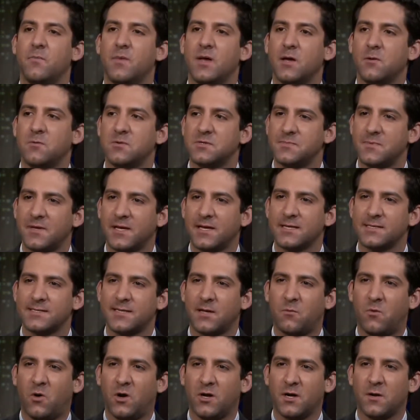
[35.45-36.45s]
It was because
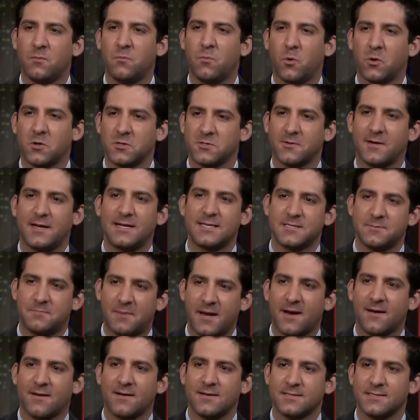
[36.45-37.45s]
they wanted more
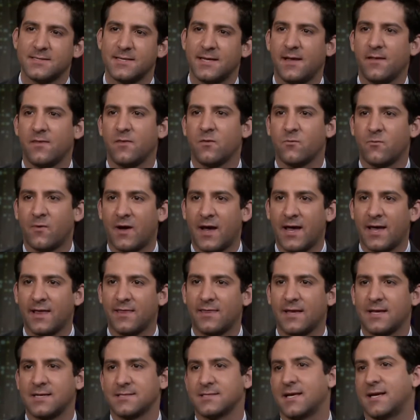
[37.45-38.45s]
transparency in the way
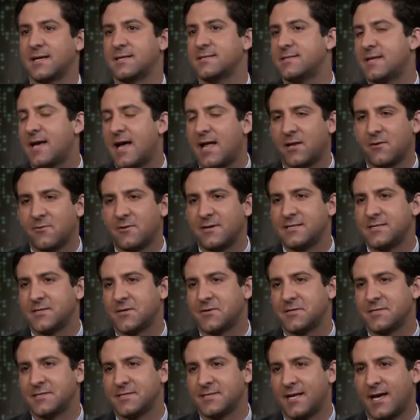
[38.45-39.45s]
things like salaries
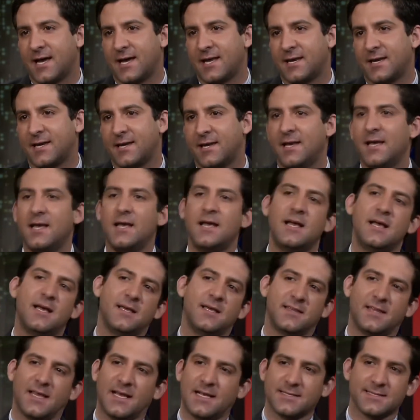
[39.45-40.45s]
are decided,
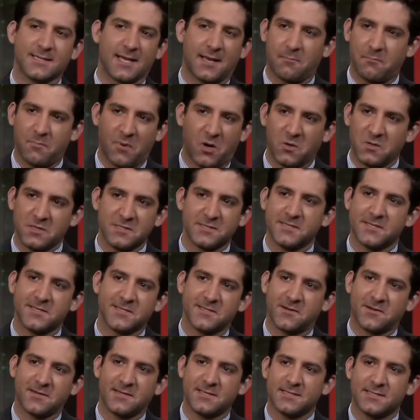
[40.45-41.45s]
things like
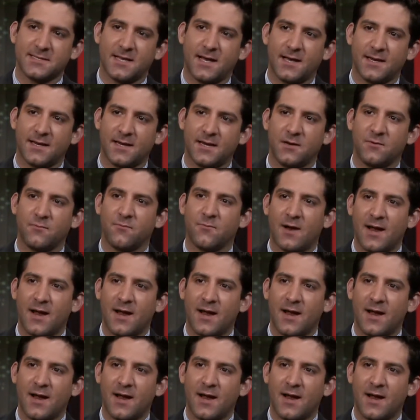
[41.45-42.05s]
bonuses are decided.